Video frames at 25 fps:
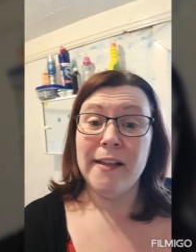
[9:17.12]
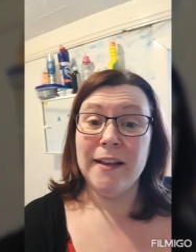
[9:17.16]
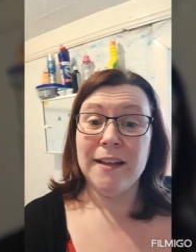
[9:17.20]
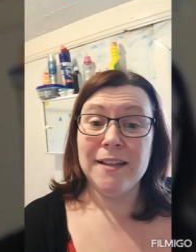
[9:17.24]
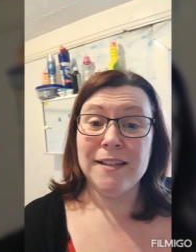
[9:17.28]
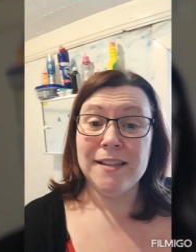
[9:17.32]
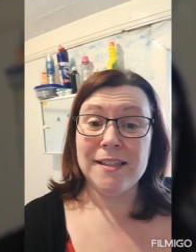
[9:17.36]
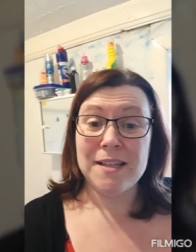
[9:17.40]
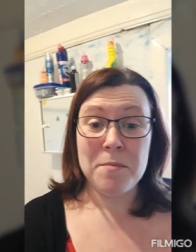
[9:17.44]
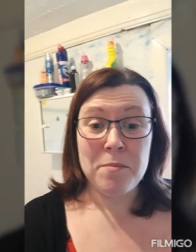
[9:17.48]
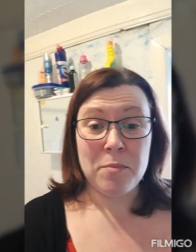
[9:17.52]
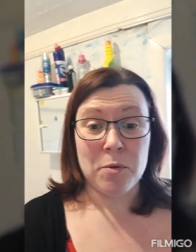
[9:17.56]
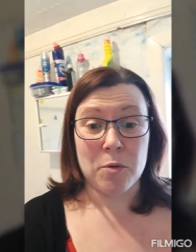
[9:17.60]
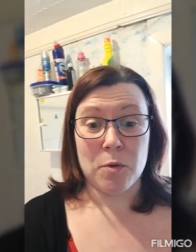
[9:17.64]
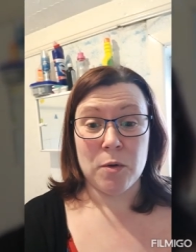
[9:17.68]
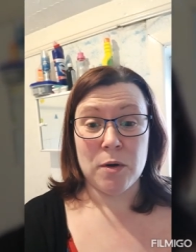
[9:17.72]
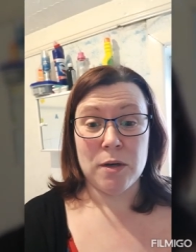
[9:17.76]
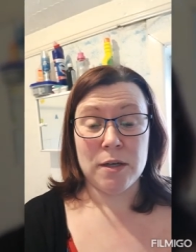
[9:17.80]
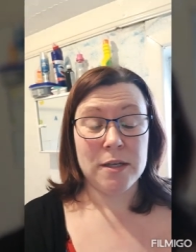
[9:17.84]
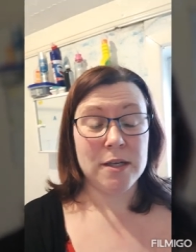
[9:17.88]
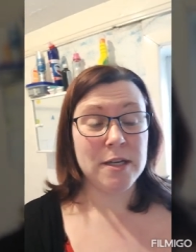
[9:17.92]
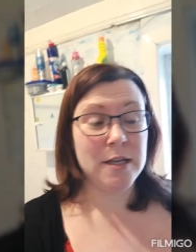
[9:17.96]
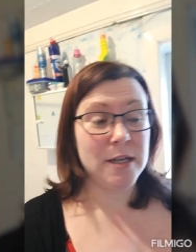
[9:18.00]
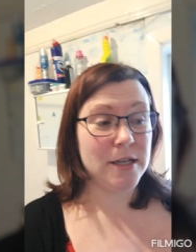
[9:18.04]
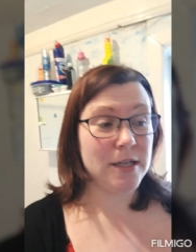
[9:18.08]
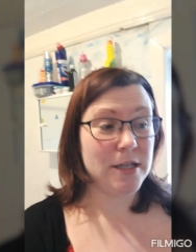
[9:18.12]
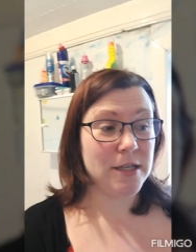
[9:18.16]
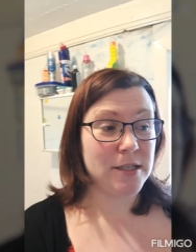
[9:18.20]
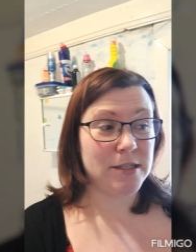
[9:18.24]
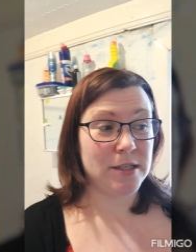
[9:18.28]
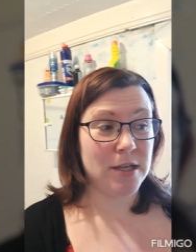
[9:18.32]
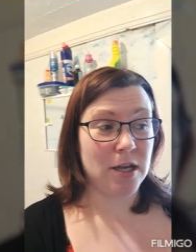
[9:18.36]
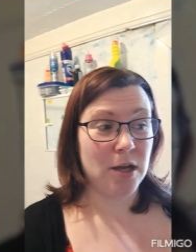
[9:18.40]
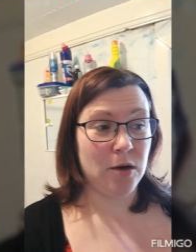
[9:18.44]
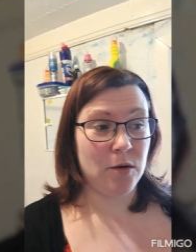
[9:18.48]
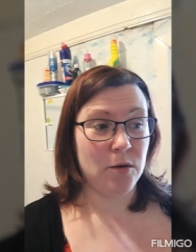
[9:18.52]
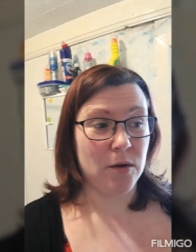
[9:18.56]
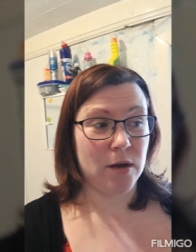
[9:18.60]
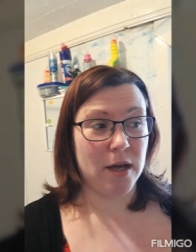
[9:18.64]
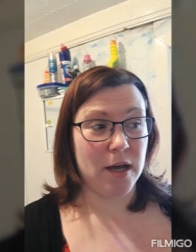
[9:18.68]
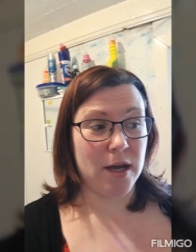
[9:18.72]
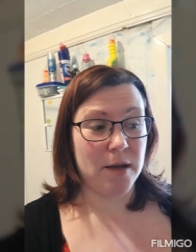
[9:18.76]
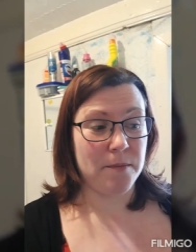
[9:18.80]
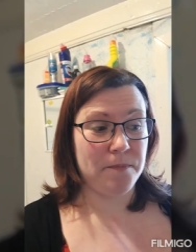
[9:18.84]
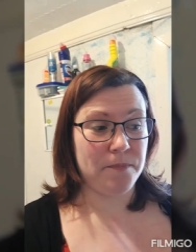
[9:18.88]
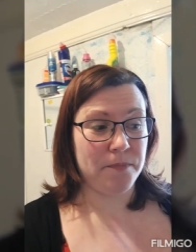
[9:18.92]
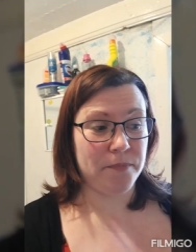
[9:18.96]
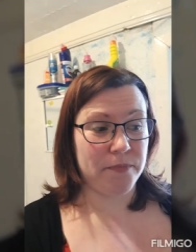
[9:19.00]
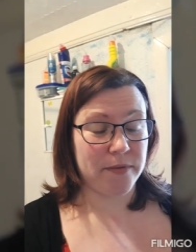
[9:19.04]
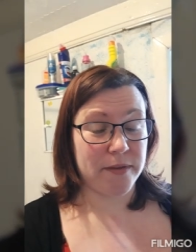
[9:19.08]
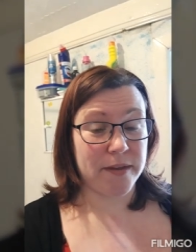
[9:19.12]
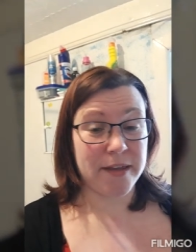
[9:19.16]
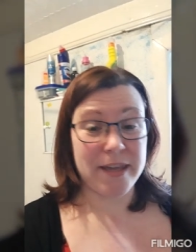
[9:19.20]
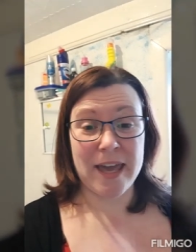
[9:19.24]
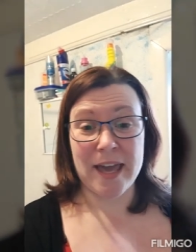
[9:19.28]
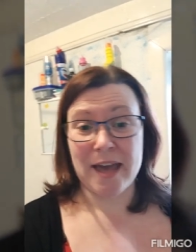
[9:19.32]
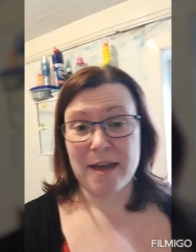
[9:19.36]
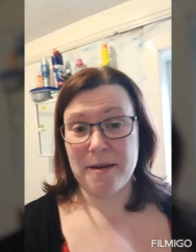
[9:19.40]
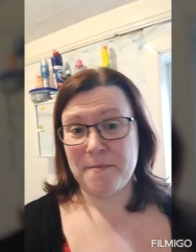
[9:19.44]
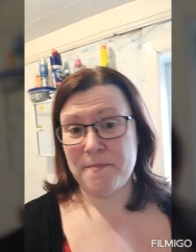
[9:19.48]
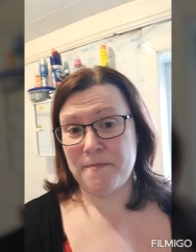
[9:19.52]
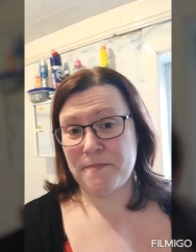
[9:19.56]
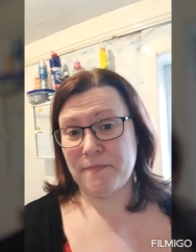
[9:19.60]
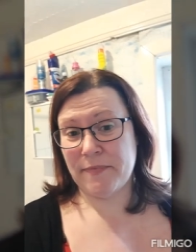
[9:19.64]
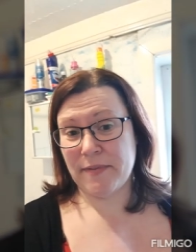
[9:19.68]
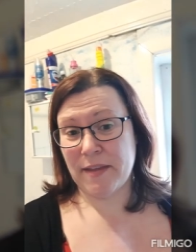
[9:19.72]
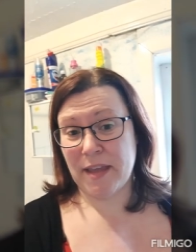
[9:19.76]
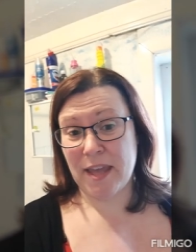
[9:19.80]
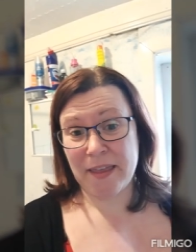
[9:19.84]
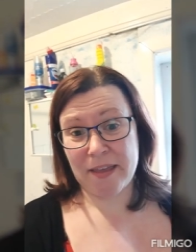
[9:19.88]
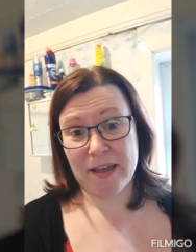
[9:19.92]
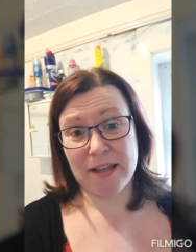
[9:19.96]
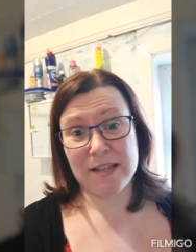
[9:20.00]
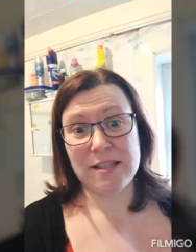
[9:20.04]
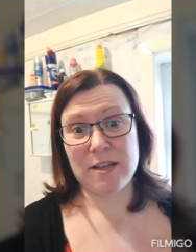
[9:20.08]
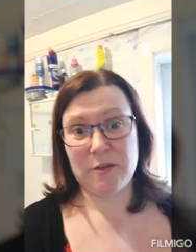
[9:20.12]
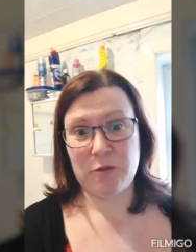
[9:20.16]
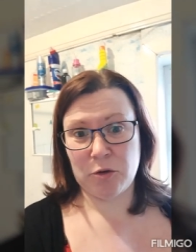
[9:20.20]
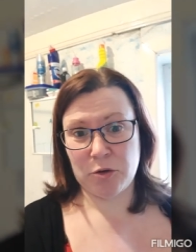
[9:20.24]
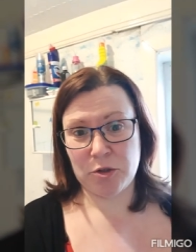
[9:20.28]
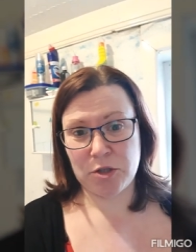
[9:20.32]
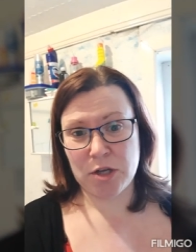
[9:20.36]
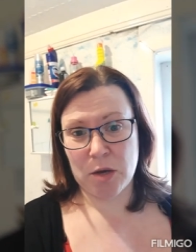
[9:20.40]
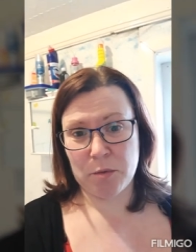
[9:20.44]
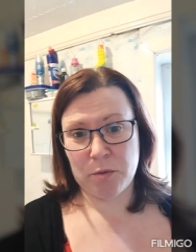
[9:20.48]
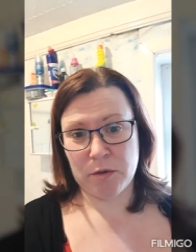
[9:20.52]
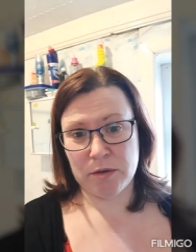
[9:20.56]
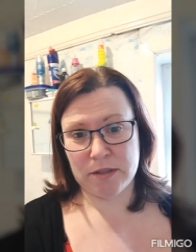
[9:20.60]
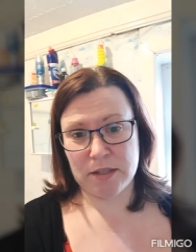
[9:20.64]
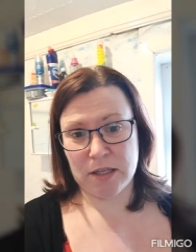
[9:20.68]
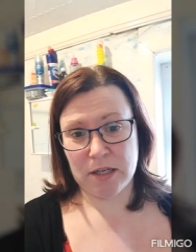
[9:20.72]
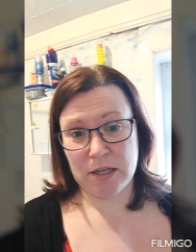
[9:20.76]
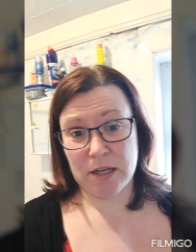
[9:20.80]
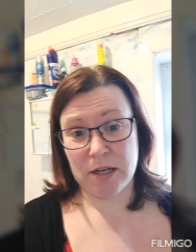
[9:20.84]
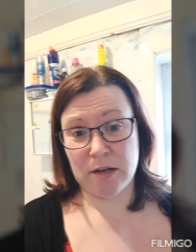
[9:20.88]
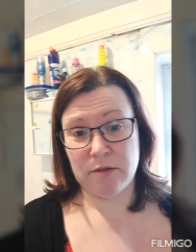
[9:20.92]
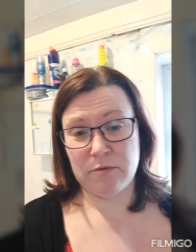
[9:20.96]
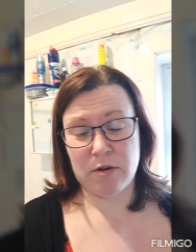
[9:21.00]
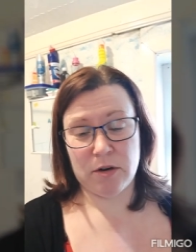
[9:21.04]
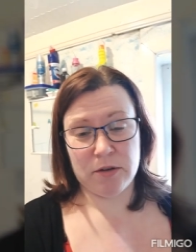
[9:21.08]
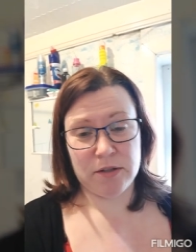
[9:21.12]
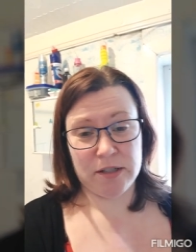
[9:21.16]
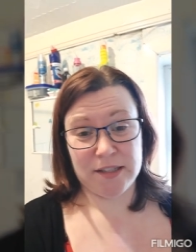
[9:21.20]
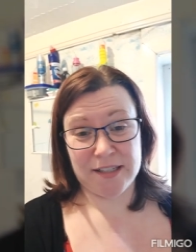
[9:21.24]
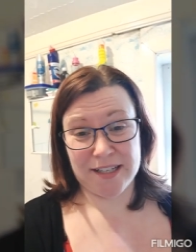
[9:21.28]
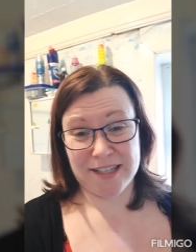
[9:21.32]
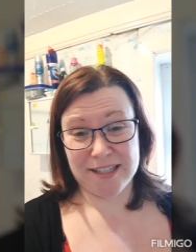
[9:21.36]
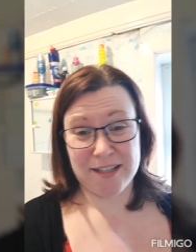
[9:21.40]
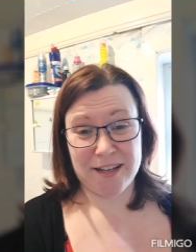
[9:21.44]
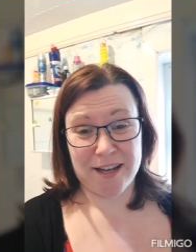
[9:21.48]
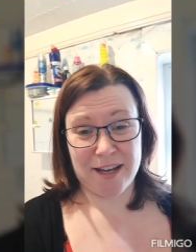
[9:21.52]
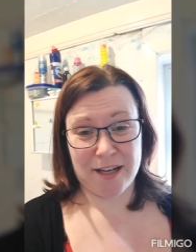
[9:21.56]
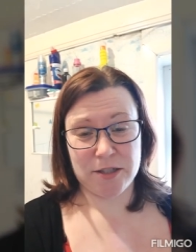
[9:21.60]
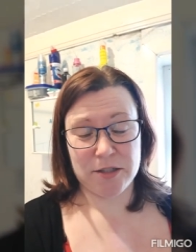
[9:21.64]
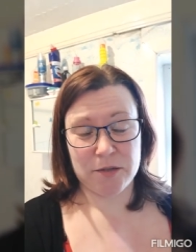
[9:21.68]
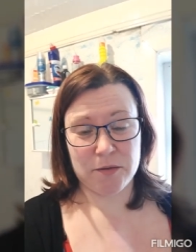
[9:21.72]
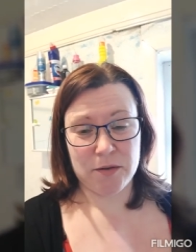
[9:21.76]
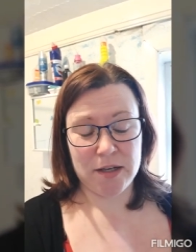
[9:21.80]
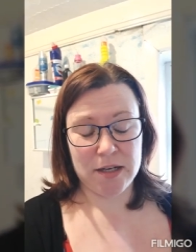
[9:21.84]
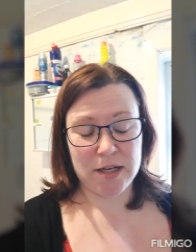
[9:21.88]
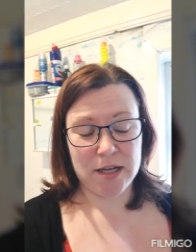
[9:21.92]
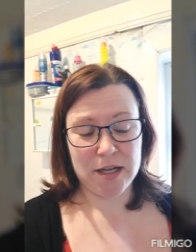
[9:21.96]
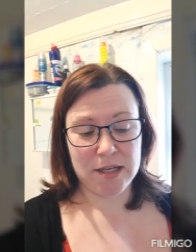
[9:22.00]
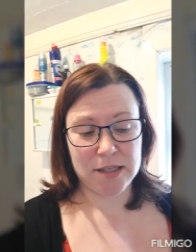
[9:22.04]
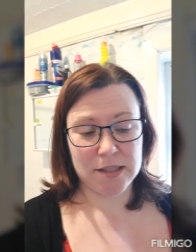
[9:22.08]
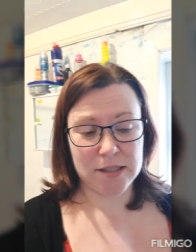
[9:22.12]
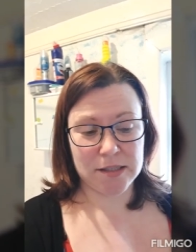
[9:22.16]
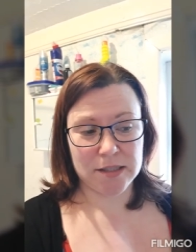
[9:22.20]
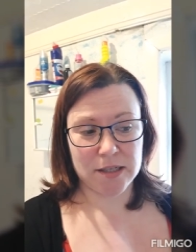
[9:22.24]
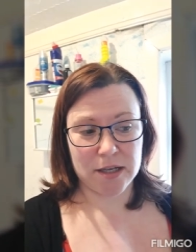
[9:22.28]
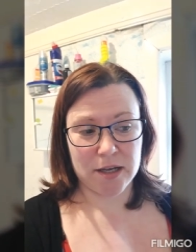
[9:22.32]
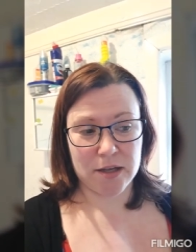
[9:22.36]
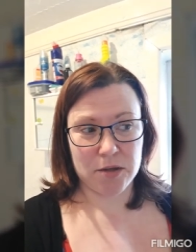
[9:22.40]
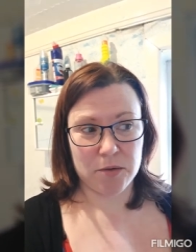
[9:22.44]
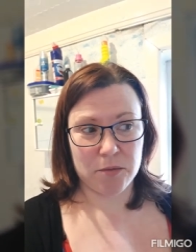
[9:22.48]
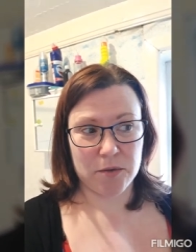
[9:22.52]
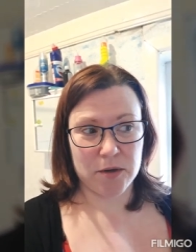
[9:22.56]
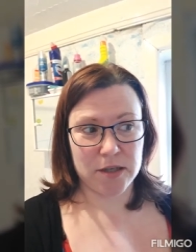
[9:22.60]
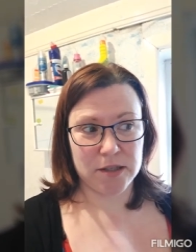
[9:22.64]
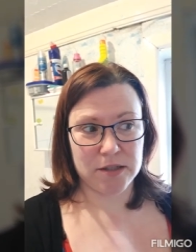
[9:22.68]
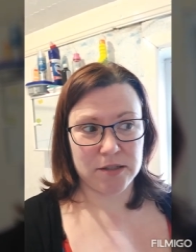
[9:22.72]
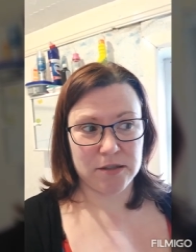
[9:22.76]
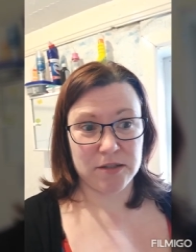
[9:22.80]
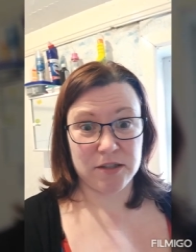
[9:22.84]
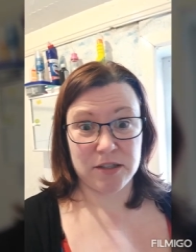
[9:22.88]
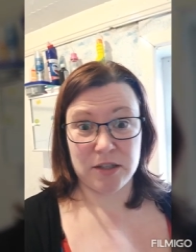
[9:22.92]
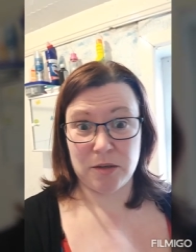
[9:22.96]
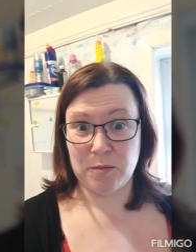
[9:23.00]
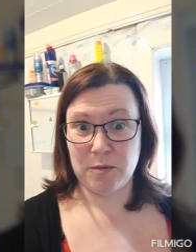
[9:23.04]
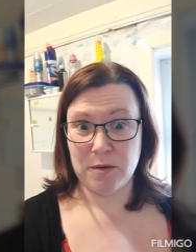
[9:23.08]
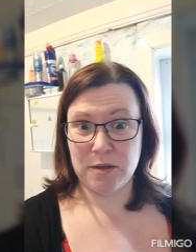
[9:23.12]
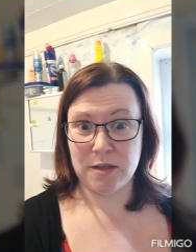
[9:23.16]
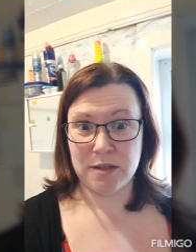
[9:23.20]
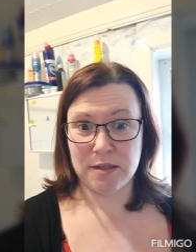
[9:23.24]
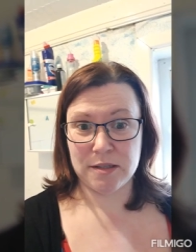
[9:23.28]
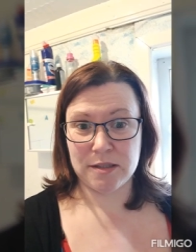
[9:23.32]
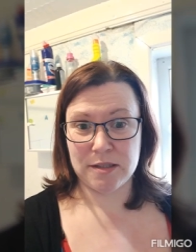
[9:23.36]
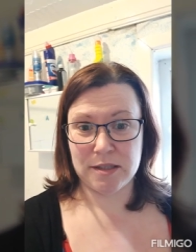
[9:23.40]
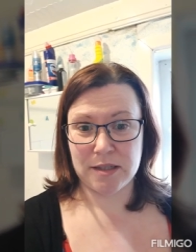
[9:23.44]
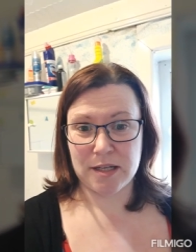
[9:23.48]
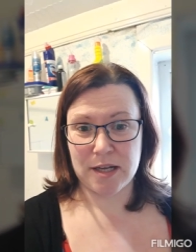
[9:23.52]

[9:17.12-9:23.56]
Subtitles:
Simple. So, yeah, that's if your child wants to learn. Rosie does like doing this, otherwise she wouldn't.